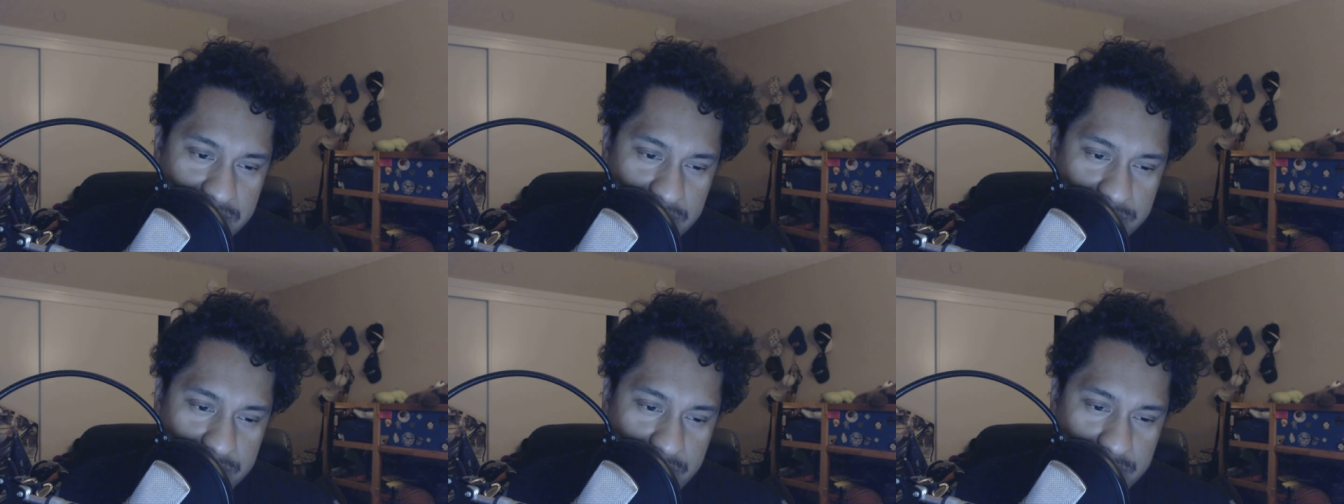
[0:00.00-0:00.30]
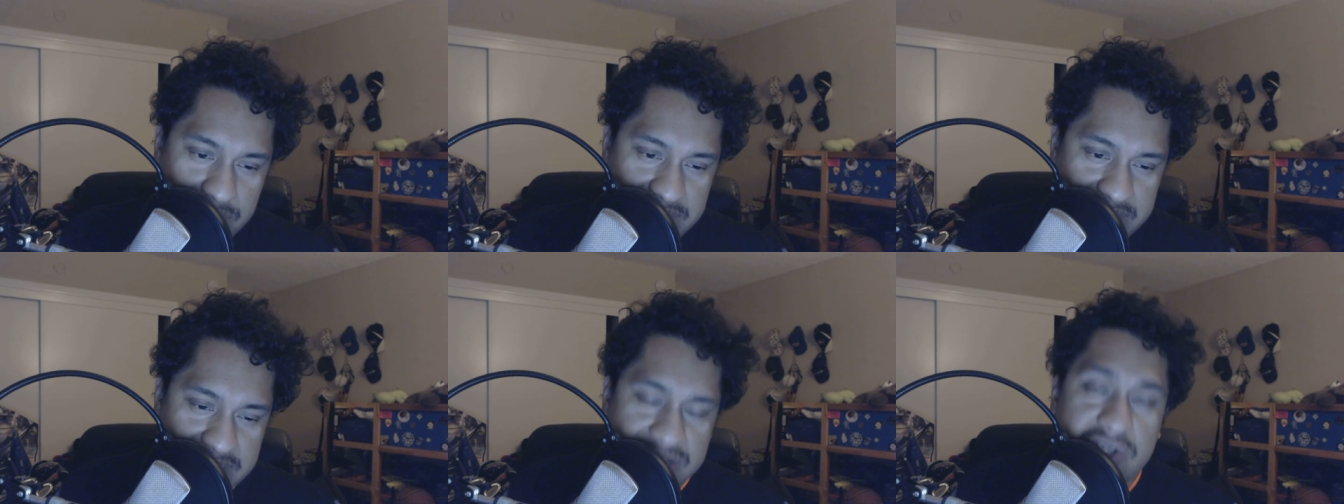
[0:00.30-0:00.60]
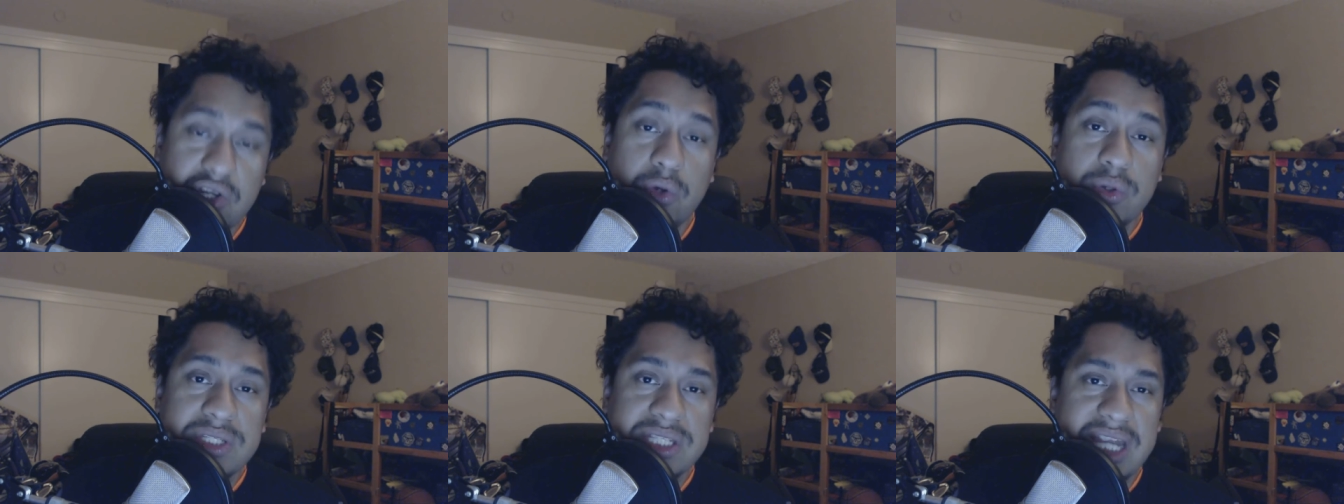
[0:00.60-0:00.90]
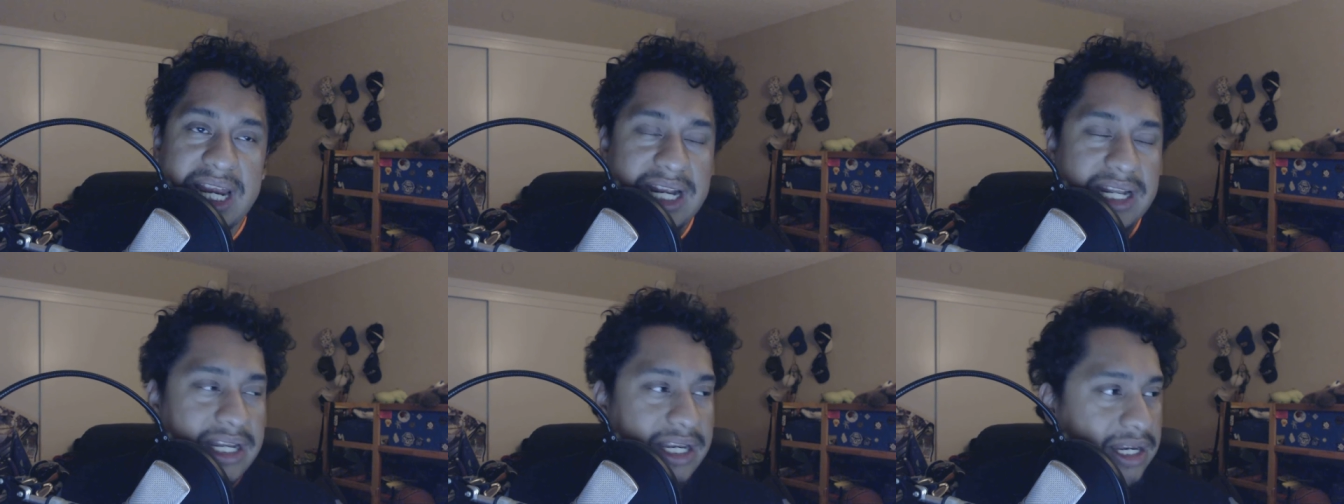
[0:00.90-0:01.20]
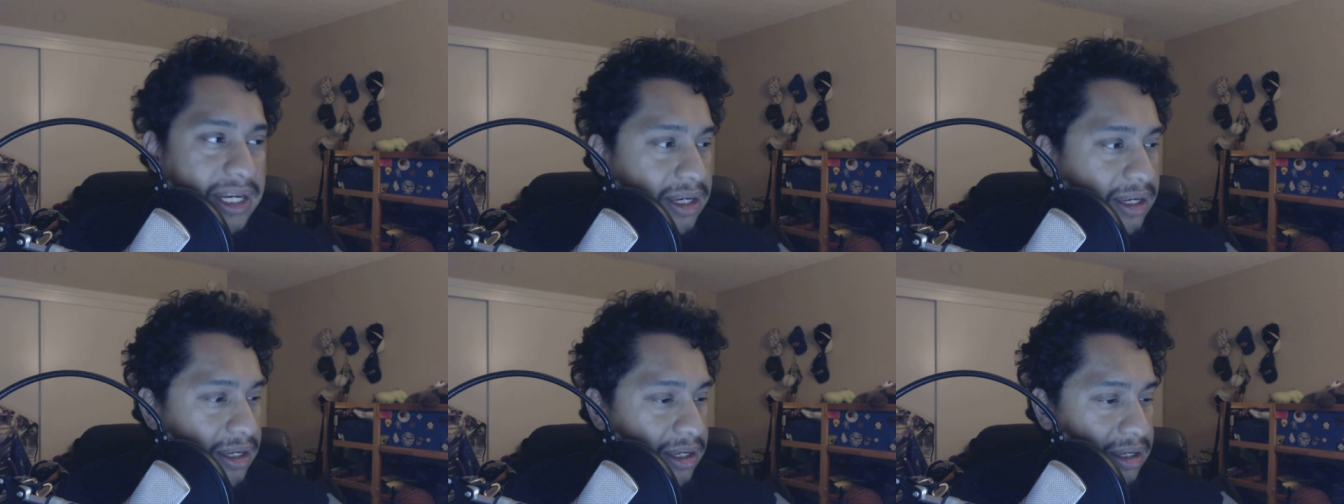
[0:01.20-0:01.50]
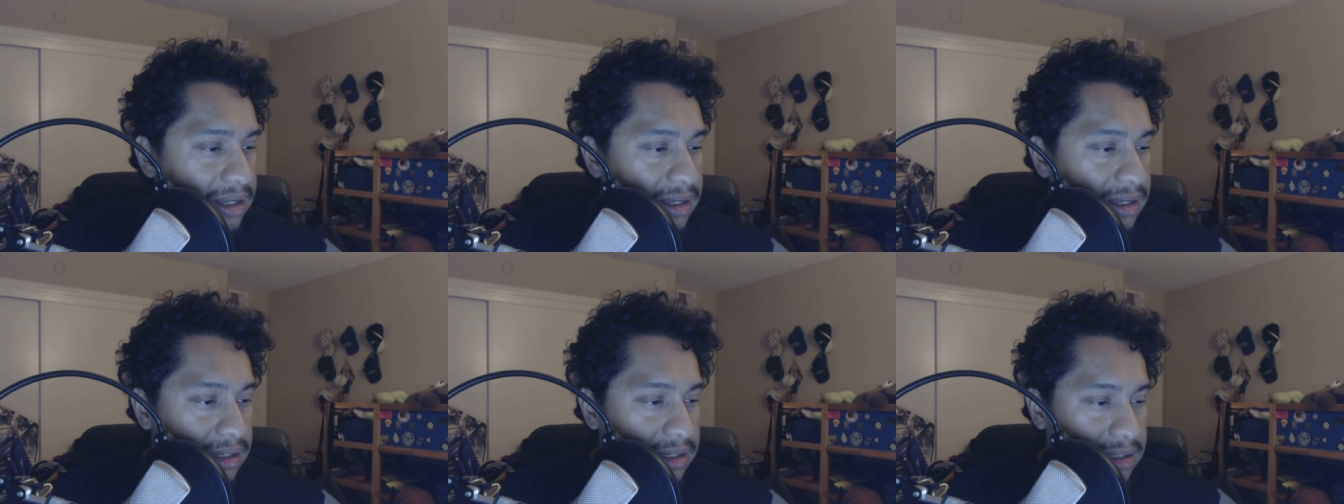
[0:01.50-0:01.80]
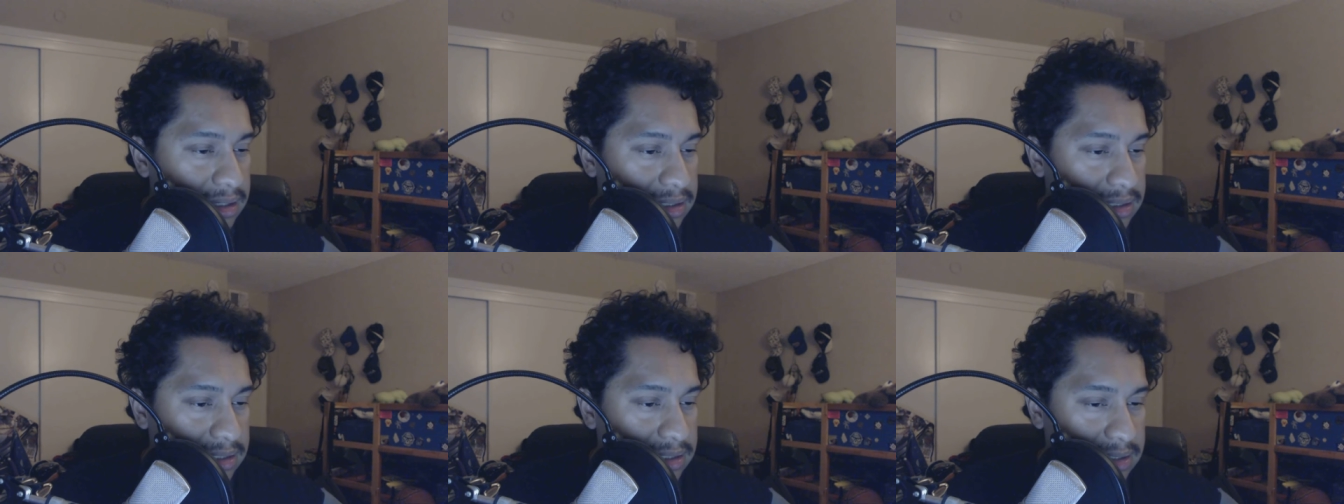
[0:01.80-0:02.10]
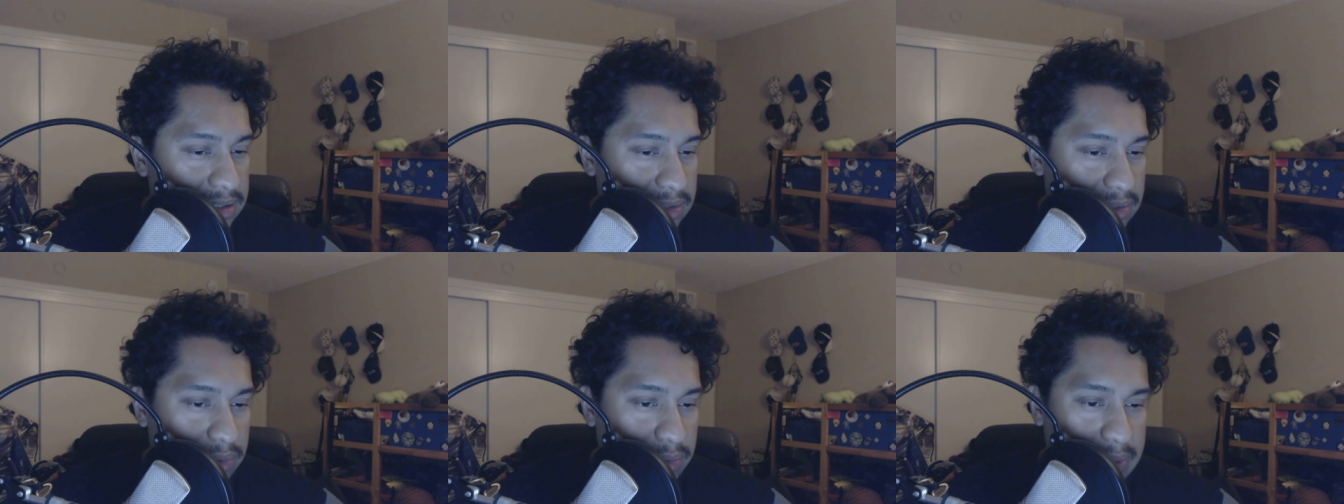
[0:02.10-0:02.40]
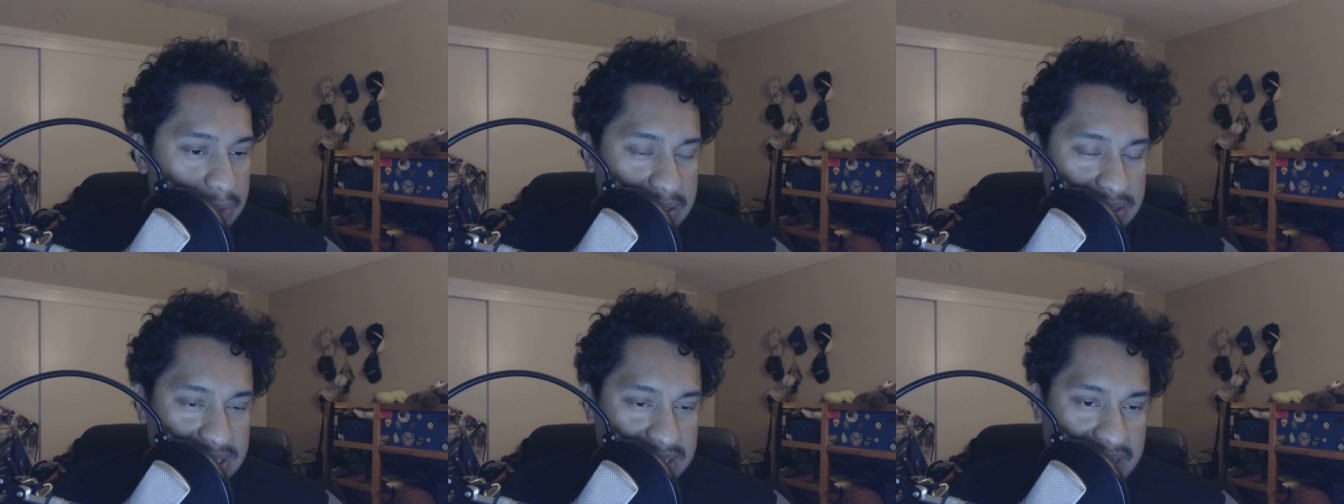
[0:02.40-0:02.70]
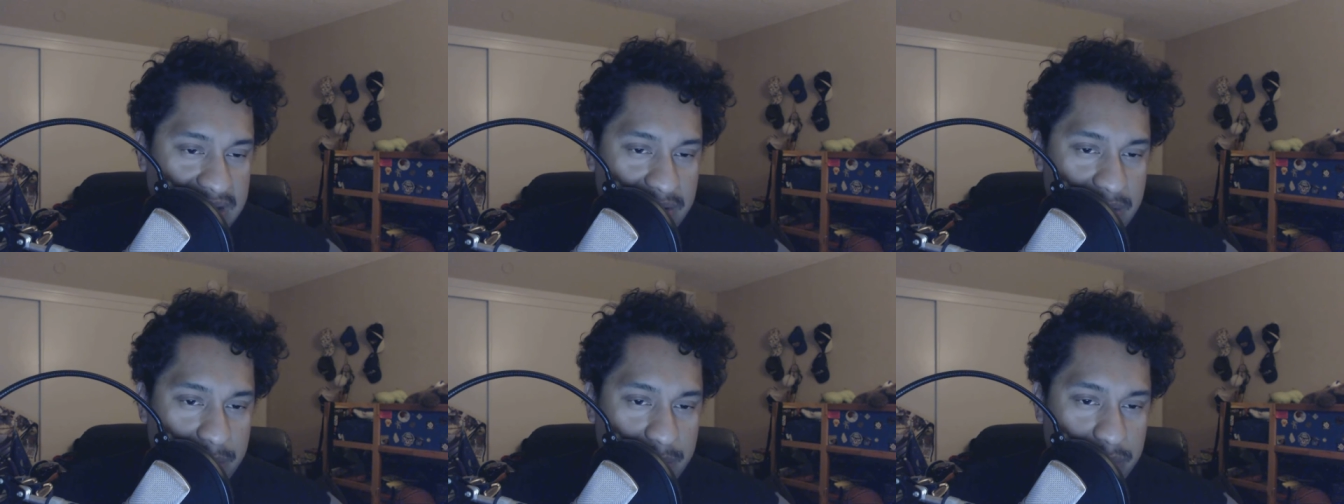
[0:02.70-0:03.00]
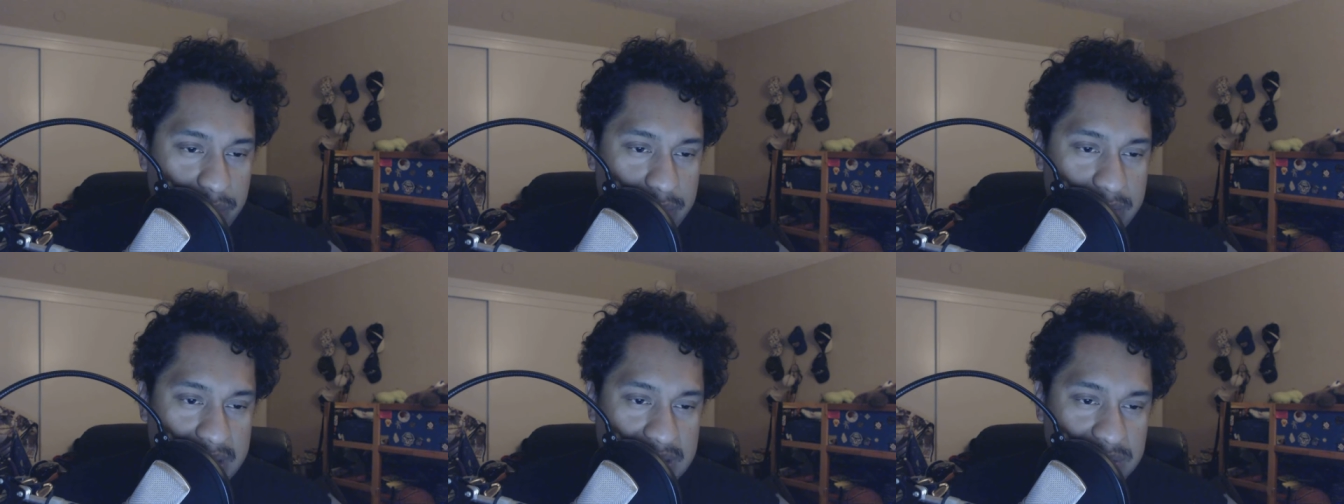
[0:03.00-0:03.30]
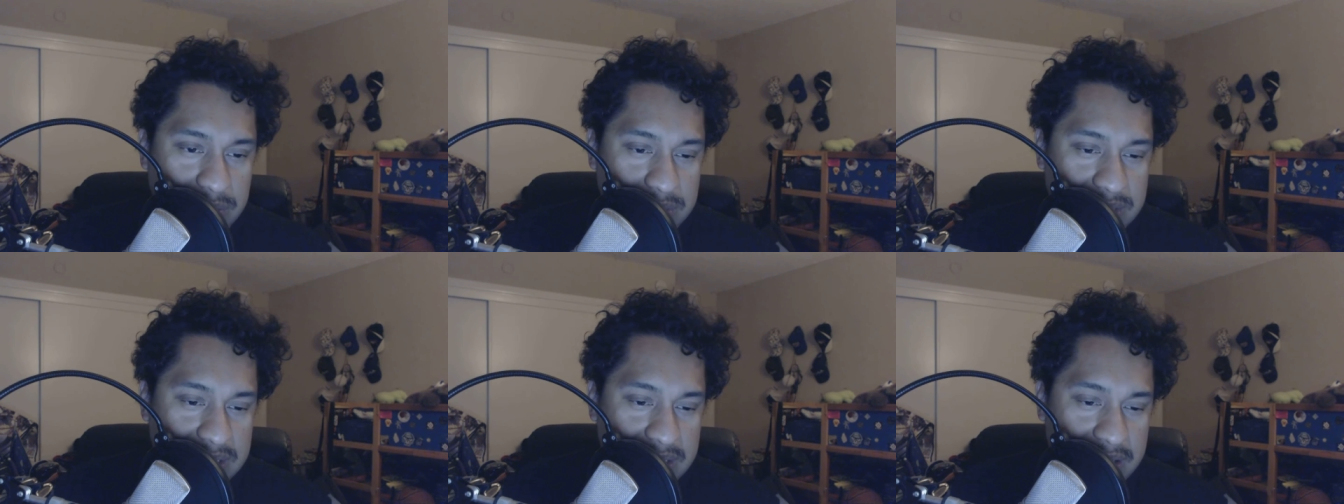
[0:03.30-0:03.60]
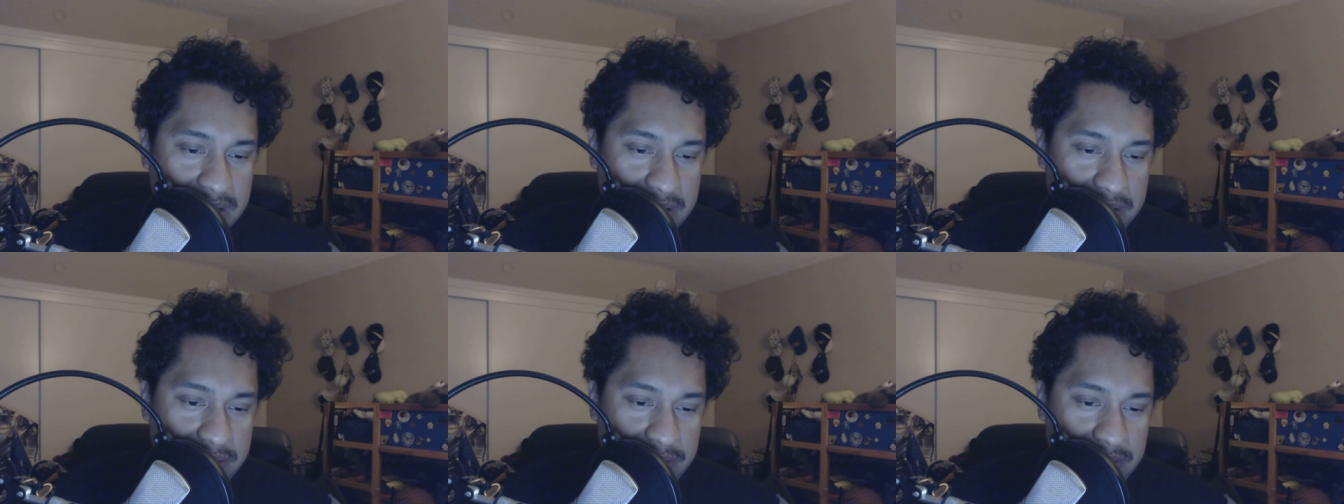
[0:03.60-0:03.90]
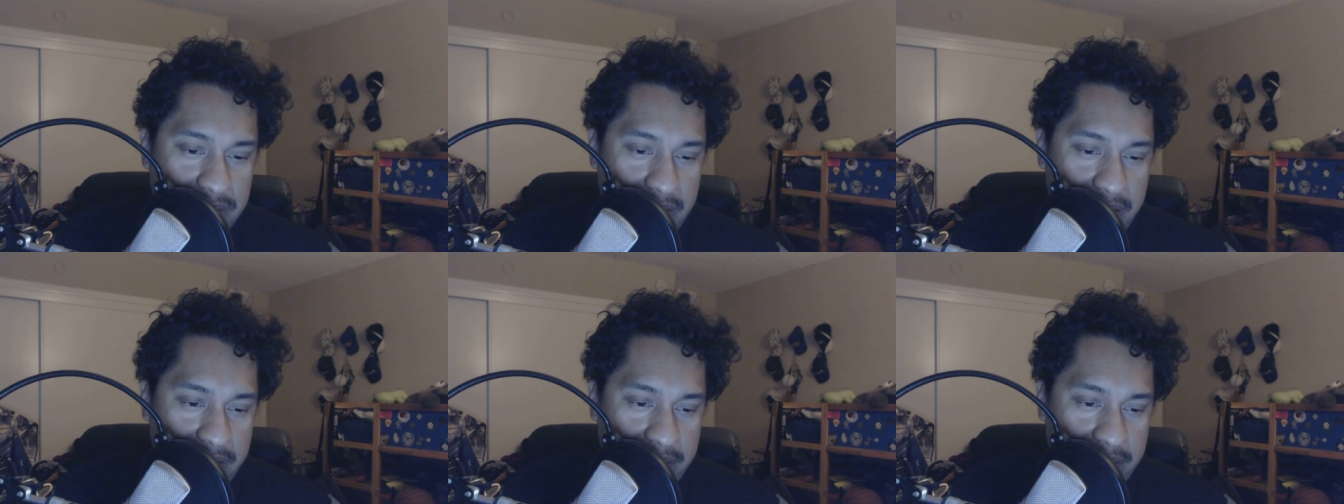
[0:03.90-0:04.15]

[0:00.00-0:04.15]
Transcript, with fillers: Joe, Joe, Joe Staley, who else? I can't remember who else was there.